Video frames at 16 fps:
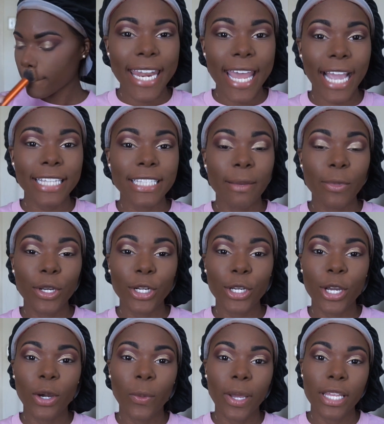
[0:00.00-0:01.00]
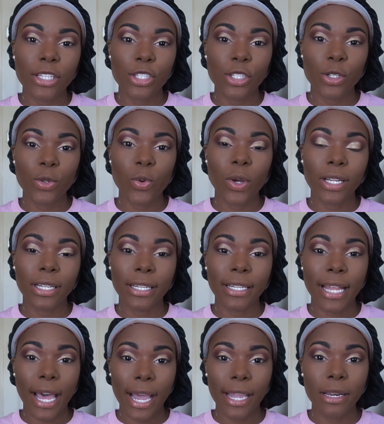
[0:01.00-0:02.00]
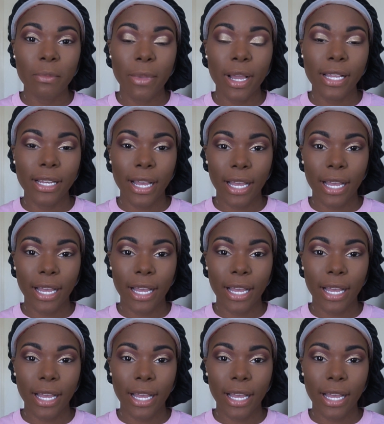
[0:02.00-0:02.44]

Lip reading: Next, I'm gonna go in to line my